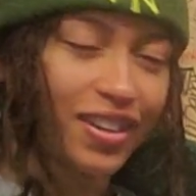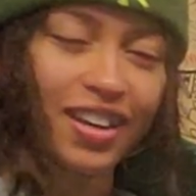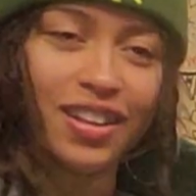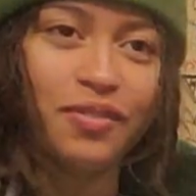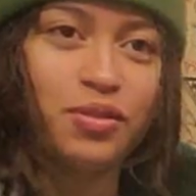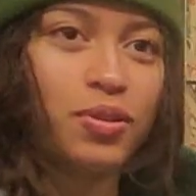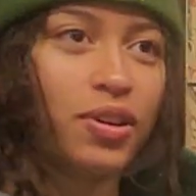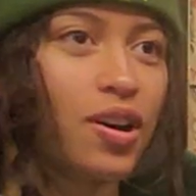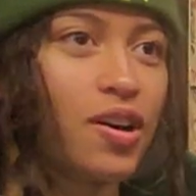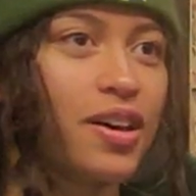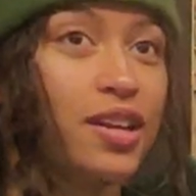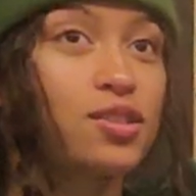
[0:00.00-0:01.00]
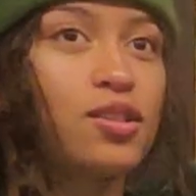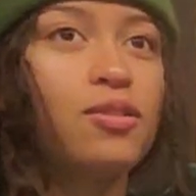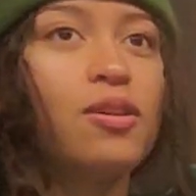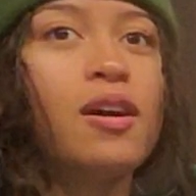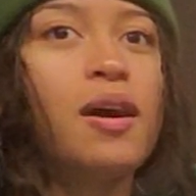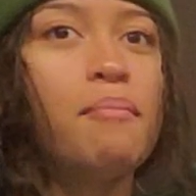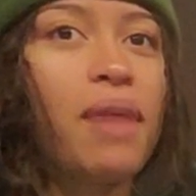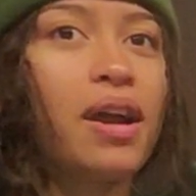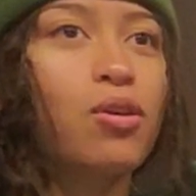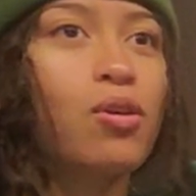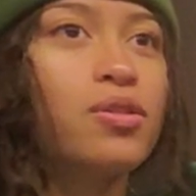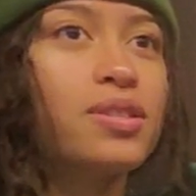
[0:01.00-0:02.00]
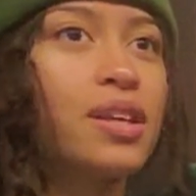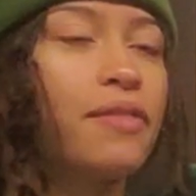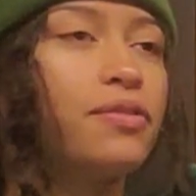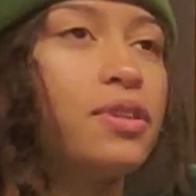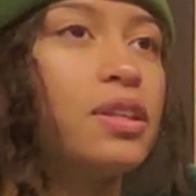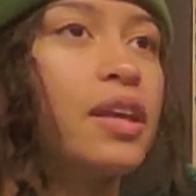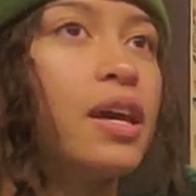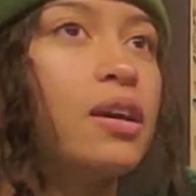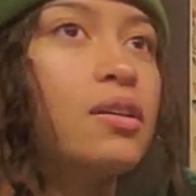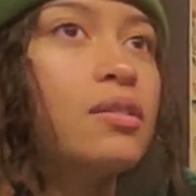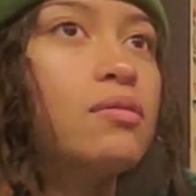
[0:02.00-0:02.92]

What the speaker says: I love doing all that. So my goal is definitely like